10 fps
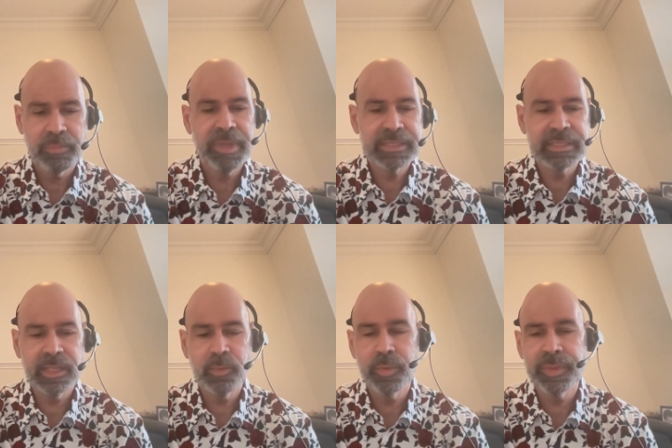
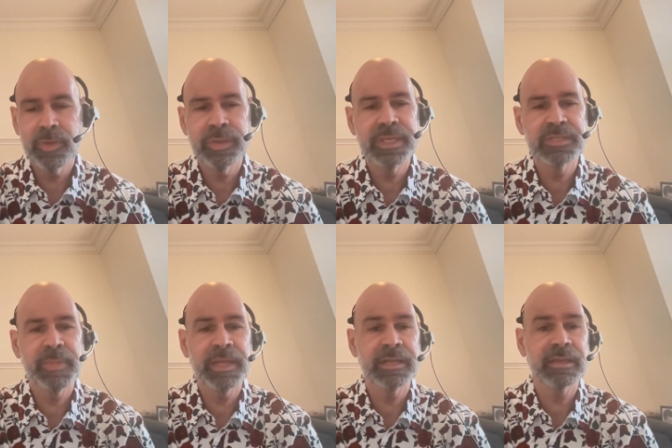basically we were the only
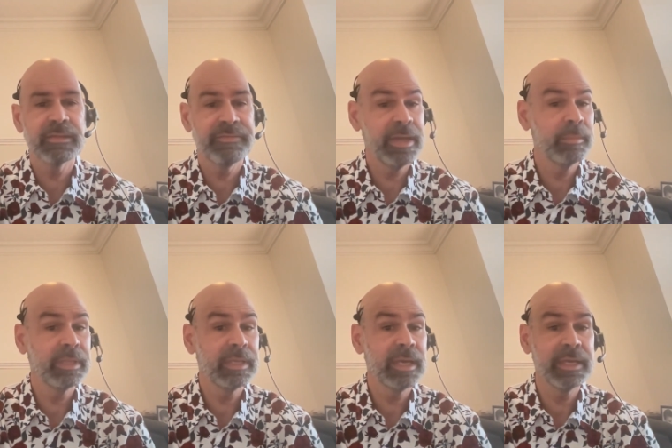Hispanic
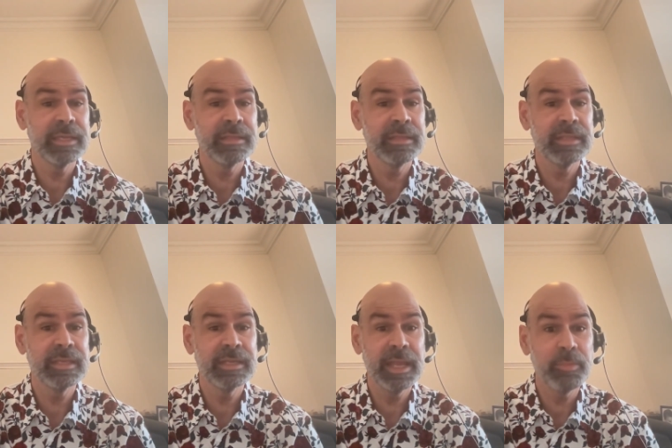family in
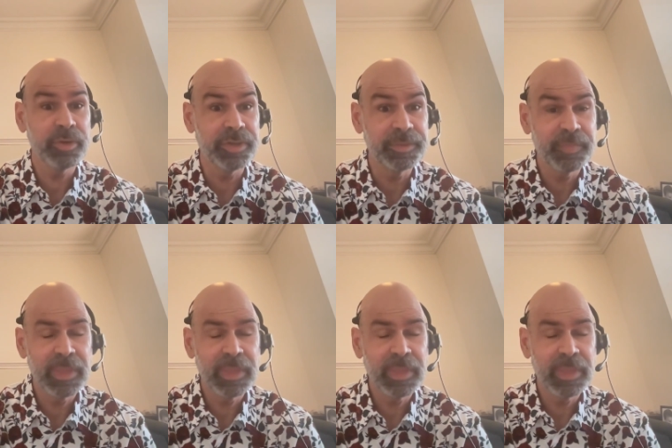the neighborhood.